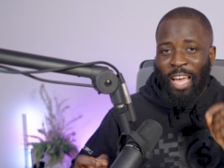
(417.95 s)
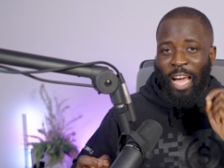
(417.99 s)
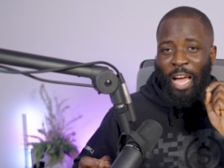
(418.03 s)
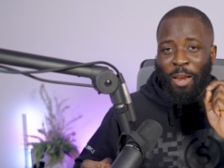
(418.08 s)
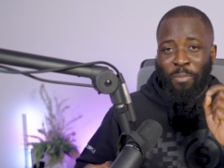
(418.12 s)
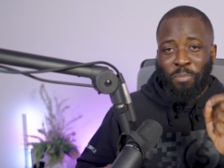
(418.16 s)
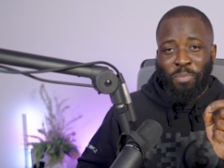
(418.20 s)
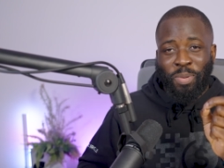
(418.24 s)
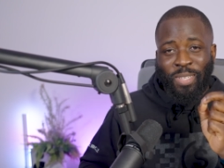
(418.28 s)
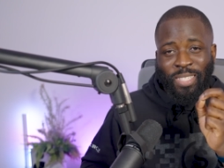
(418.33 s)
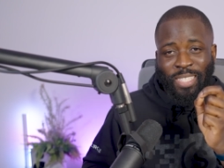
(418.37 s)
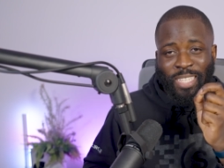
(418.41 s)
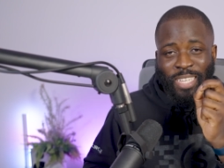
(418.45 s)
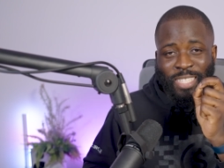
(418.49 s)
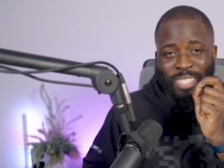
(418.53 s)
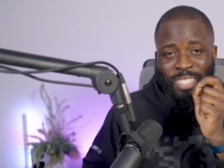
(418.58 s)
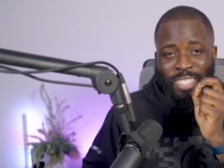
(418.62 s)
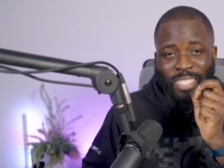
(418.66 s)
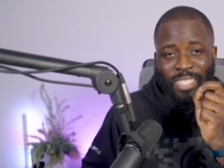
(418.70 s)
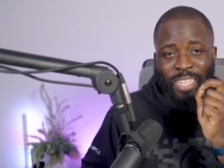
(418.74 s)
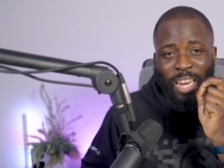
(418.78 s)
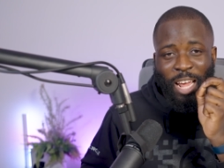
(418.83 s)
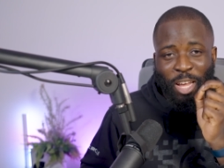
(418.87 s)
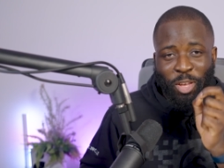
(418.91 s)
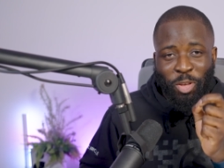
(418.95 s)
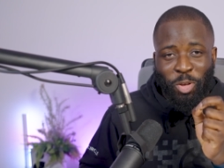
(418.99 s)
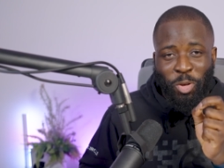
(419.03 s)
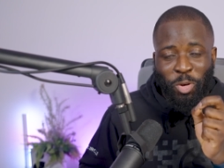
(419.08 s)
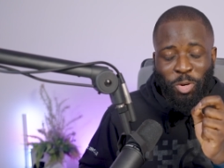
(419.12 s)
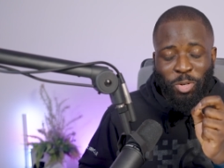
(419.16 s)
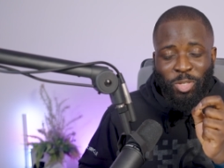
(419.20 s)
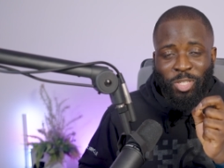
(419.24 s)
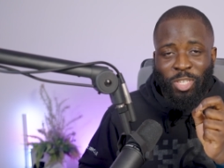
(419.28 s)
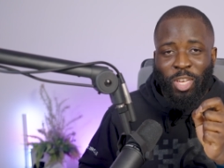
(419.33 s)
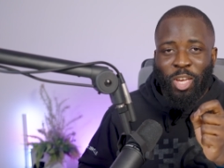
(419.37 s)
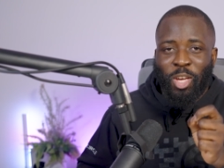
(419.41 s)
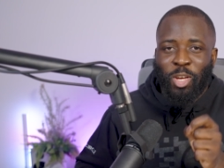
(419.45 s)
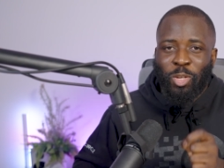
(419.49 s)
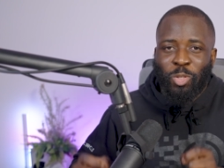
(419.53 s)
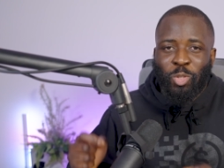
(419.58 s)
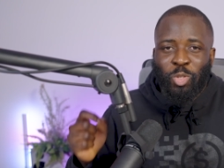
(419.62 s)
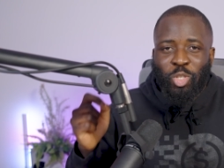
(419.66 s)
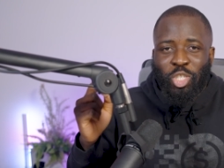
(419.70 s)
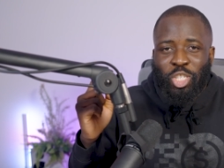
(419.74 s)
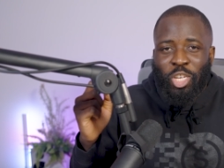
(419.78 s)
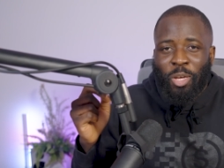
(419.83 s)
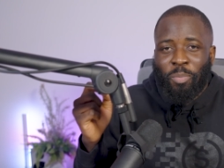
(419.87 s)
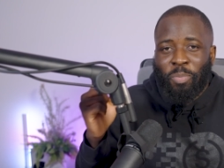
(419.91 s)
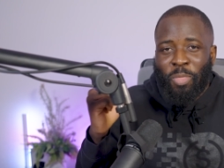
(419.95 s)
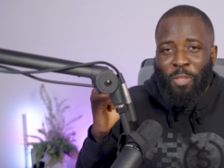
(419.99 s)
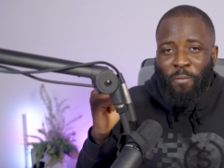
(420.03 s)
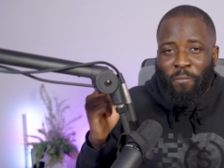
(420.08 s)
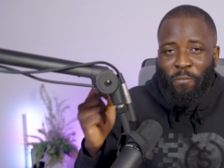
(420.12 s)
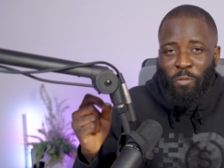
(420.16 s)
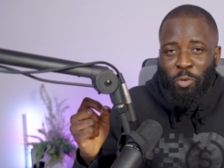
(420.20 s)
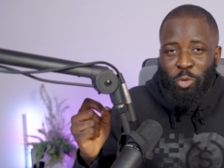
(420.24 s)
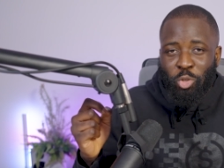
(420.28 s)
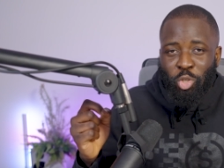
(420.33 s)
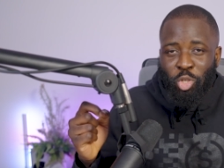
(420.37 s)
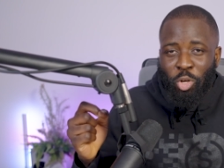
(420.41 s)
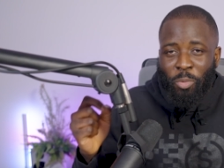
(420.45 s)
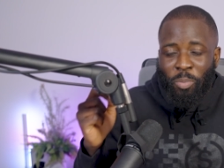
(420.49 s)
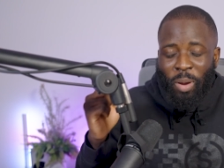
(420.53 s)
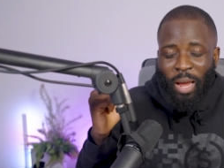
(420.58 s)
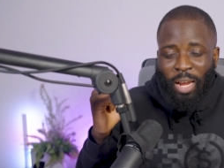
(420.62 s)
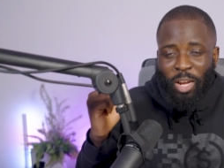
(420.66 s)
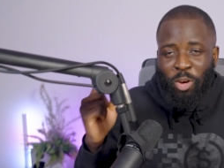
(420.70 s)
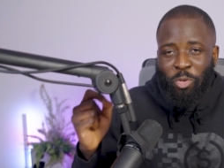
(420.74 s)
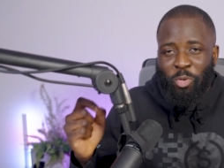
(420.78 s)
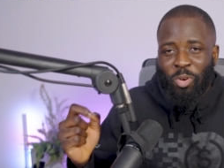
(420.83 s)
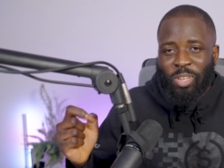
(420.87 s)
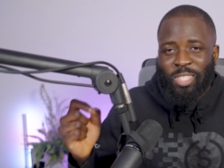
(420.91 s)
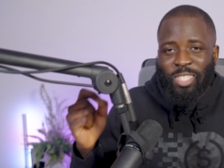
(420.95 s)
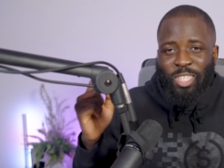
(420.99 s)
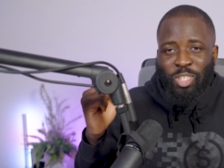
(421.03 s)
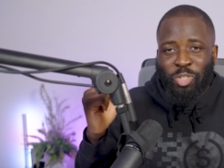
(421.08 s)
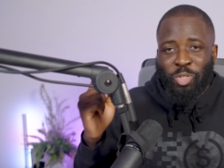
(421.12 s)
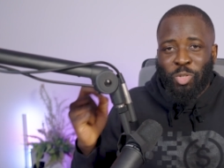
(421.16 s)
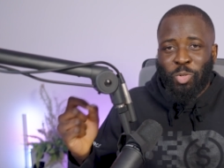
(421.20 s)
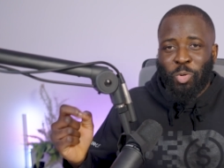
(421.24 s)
and businesses like yours to shape the future by creating